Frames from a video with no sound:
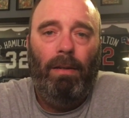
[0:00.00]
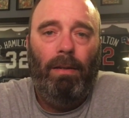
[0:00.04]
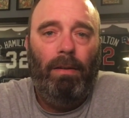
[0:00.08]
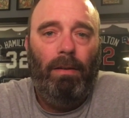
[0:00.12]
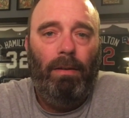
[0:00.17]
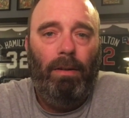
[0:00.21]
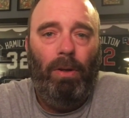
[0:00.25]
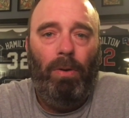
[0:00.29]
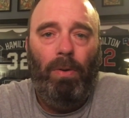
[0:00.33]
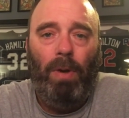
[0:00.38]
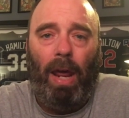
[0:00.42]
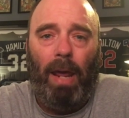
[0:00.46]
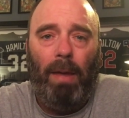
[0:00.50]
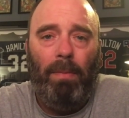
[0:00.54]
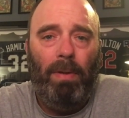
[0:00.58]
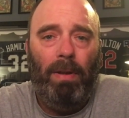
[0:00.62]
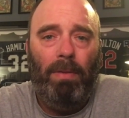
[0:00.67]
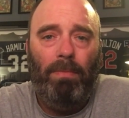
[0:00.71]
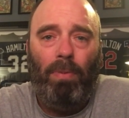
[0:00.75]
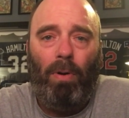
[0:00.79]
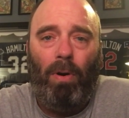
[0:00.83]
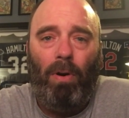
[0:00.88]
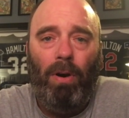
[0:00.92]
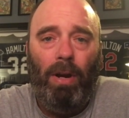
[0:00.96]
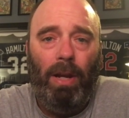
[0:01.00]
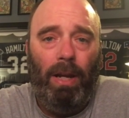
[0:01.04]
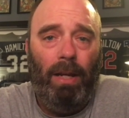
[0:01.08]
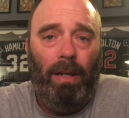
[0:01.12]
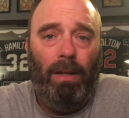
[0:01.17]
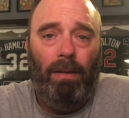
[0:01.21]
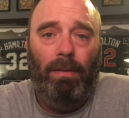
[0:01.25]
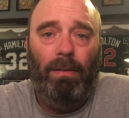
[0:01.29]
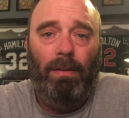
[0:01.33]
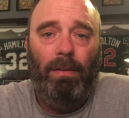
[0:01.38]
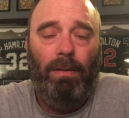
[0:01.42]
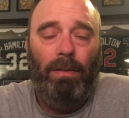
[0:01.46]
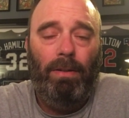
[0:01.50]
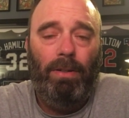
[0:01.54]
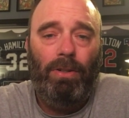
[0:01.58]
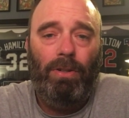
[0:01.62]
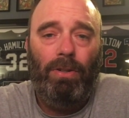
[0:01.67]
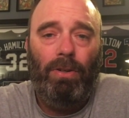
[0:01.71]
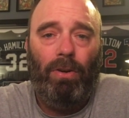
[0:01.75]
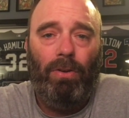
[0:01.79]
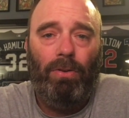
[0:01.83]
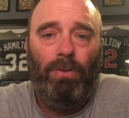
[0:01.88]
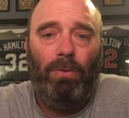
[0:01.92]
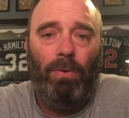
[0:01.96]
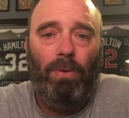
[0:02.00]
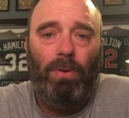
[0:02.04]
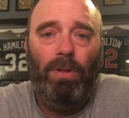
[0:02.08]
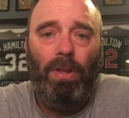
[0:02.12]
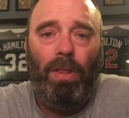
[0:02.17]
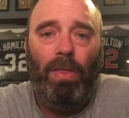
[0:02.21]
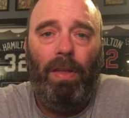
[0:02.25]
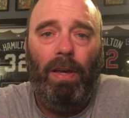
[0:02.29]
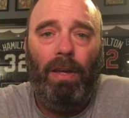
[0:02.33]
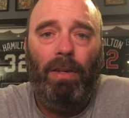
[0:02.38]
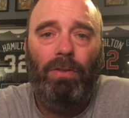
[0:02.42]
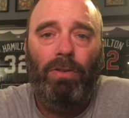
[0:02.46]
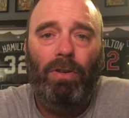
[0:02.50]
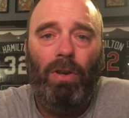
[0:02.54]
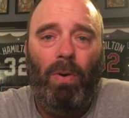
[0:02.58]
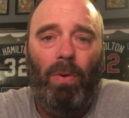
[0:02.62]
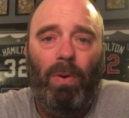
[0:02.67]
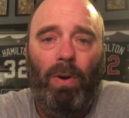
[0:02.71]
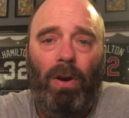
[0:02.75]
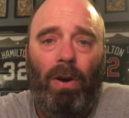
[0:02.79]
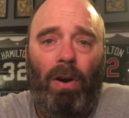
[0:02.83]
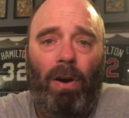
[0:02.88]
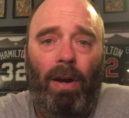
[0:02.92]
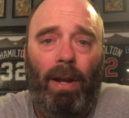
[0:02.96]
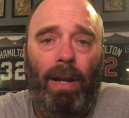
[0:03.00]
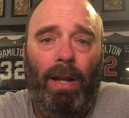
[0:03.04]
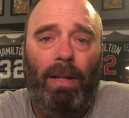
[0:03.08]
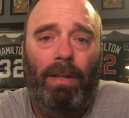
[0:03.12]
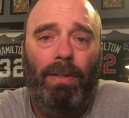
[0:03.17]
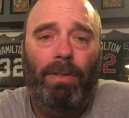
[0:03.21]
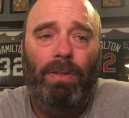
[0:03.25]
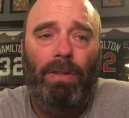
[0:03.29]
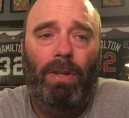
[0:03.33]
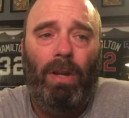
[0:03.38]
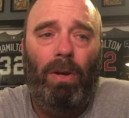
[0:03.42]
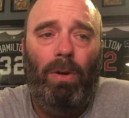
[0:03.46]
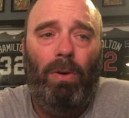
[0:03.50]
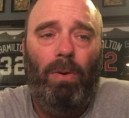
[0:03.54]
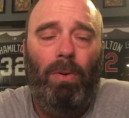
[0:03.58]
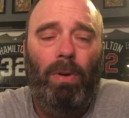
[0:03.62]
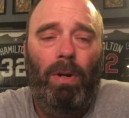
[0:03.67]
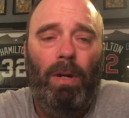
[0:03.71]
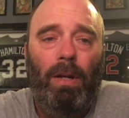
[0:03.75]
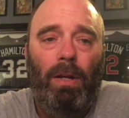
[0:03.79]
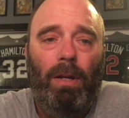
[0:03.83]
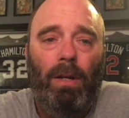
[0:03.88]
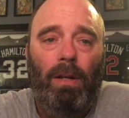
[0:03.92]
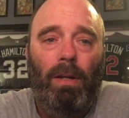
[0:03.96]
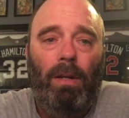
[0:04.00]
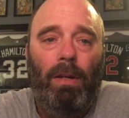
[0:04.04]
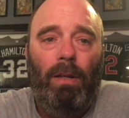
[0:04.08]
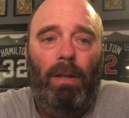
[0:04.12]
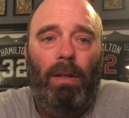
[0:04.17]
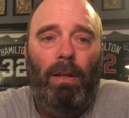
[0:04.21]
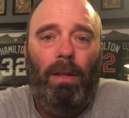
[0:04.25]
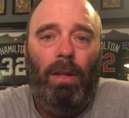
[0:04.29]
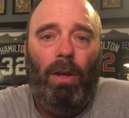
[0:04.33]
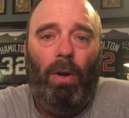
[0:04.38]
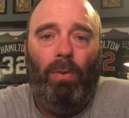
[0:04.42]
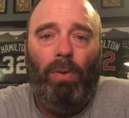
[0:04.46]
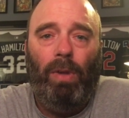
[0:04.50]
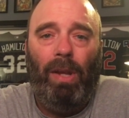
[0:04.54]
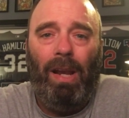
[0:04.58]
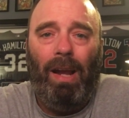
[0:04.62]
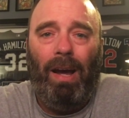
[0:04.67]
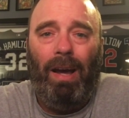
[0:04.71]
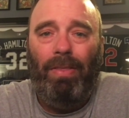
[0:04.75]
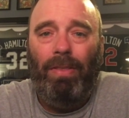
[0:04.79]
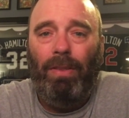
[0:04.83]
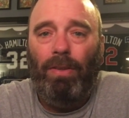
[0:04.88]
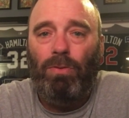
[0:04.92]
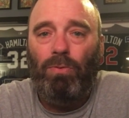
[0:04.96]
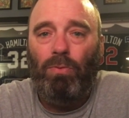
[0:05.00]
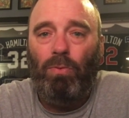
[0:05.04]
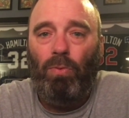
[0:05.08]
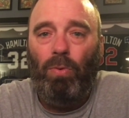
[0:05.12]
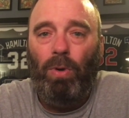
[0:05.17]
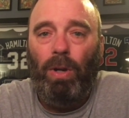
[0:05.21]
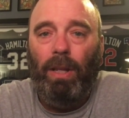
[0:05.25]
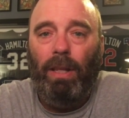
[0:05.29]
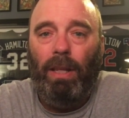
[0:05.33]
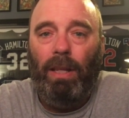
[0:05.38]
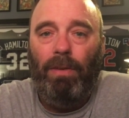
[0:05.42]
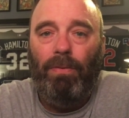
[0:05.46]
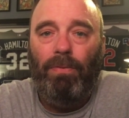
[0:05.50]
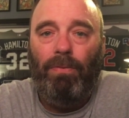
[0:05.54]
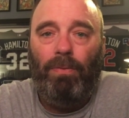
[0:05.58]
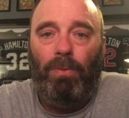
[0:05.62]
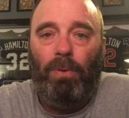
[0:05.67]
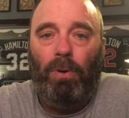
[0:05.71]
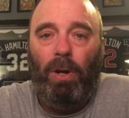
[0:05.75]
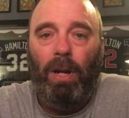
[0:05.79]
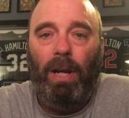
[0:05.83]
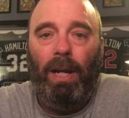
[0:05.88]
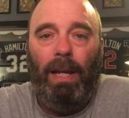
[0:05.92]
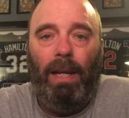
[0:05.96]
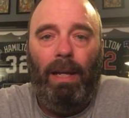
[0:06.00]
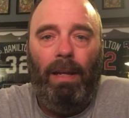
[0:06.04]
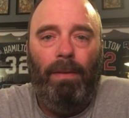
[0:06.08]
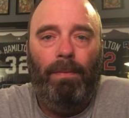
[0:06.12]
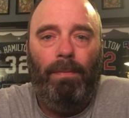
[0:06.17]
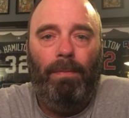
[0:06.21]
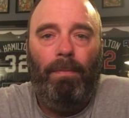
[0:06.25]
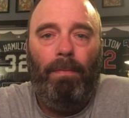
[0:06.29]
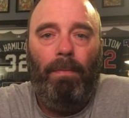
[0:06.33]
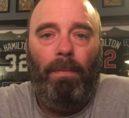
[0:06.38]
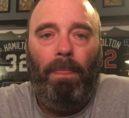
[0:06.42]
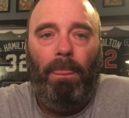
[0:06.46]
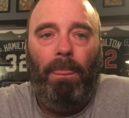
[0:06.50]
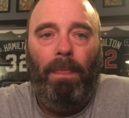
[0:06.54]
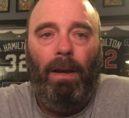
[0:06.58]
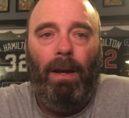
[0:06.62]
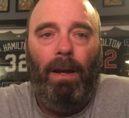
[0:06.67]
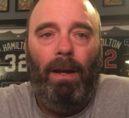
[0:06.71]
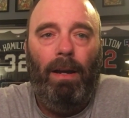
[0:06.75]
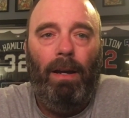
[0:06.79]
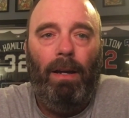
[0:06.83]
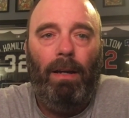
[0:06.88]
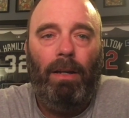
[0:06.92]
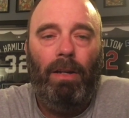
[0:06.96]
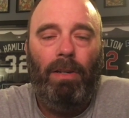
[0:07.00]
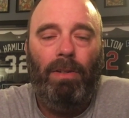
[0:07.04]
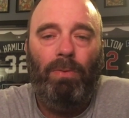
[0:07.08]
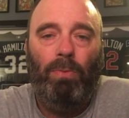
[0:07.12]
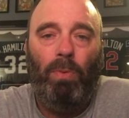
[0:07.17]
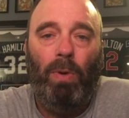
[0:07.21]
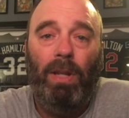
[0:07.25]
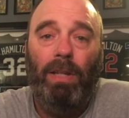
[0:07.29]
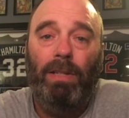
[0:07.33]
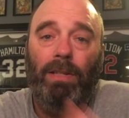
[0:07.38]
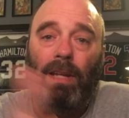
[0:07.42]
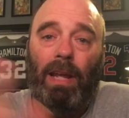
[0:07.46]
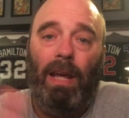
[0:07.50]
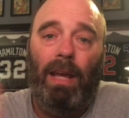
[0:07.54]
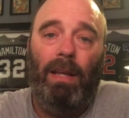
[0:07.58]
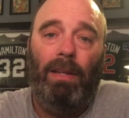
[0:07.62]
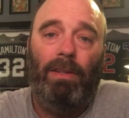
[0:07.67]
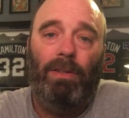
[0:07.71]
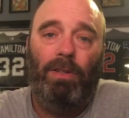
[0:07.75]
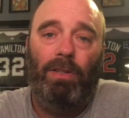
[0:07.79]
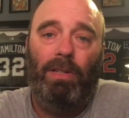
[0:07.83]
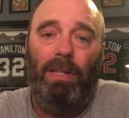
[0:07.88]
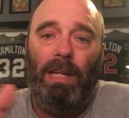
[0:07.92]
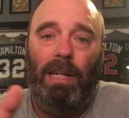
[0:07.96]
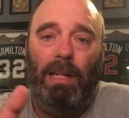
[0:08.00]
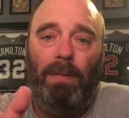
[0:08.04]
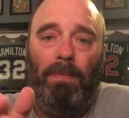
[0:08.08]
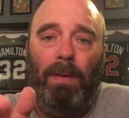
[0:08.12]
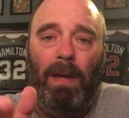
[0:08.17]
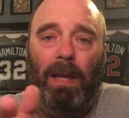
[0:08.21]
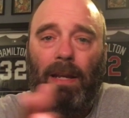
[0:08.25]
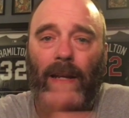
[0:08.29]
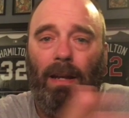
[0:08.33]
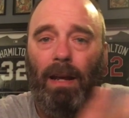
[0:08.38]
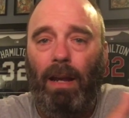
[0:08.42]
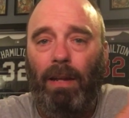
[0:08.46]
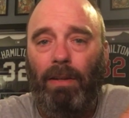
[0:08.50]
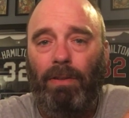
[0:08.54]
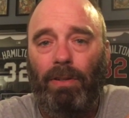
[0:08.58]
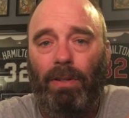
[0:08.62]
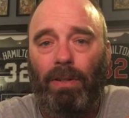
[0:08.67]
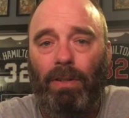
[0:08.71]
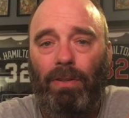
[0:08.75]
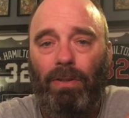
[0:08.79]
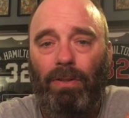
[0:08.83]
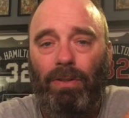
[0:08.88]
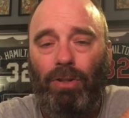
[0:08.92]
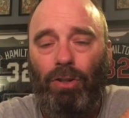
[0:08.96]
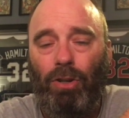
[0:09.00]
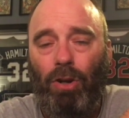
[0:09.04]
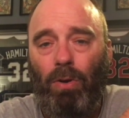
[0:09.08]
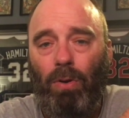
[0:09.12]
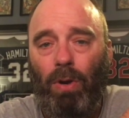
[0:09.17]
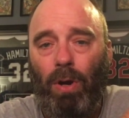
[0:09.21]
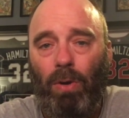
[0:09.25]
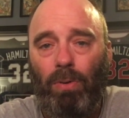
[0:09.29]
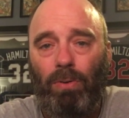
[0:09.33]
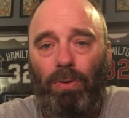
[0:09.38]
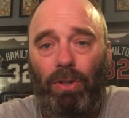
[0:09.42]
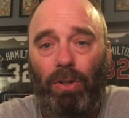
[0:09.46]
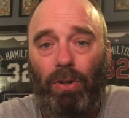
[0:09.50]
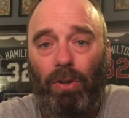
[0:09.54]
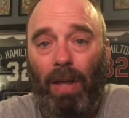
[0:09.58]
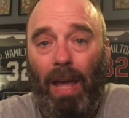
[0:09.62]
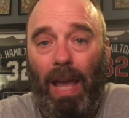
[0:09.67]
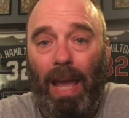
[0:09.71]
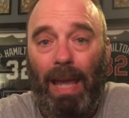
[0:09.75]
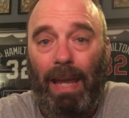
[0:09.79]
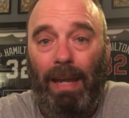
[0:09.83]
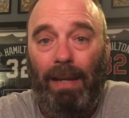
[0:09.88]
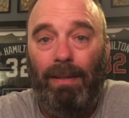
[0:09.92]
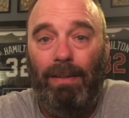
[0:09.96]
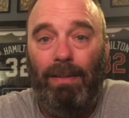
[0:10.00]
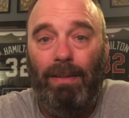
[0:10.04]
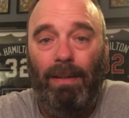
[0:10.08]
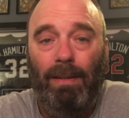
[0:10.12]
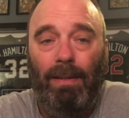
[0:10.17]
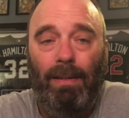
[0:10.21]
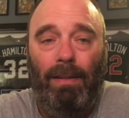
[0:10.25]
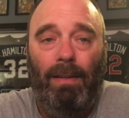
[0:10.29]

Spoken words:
you name it party, just all sorts of things going on. And so the only night that's really free, because Wednesday is sneak peek night, so the show goes till 8,